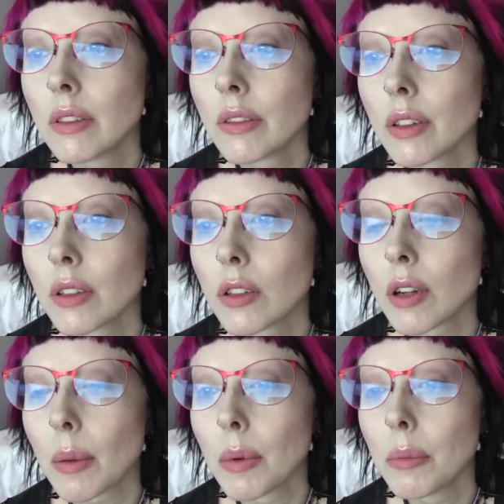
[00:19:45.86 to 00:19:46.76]
feels
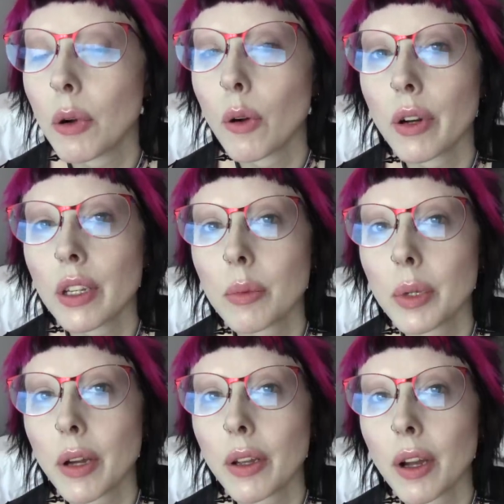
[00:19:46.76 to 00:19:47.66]
drab and boring to
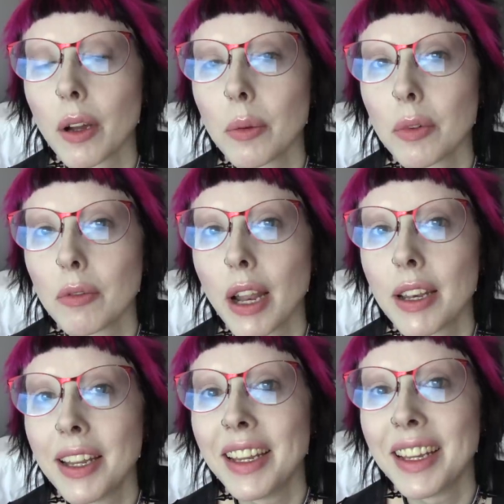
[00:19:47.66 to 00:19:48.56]
be going home
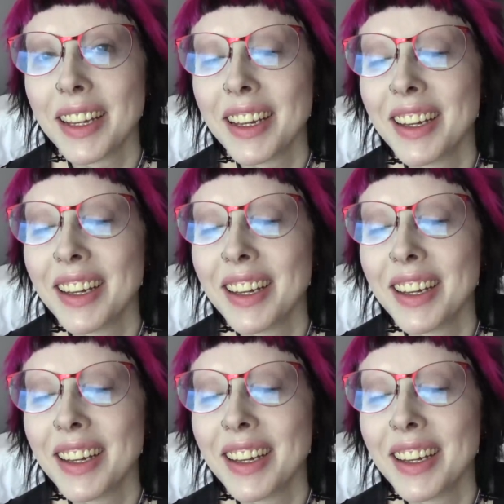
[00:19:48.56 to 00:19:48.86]
already.